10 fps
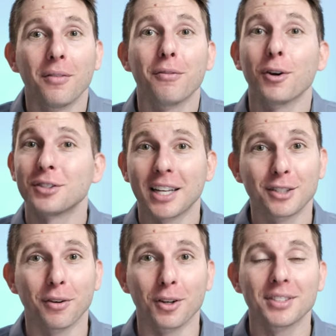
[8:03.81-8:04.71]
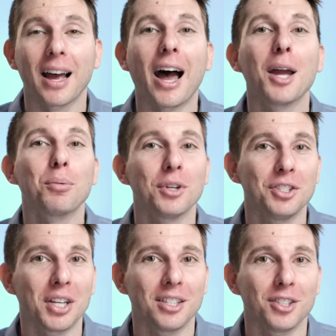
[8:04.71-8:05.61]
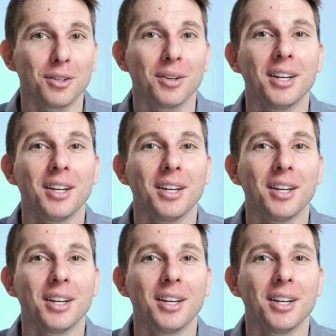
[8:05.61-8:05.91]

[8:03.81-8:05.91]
first things first, I appreciate you.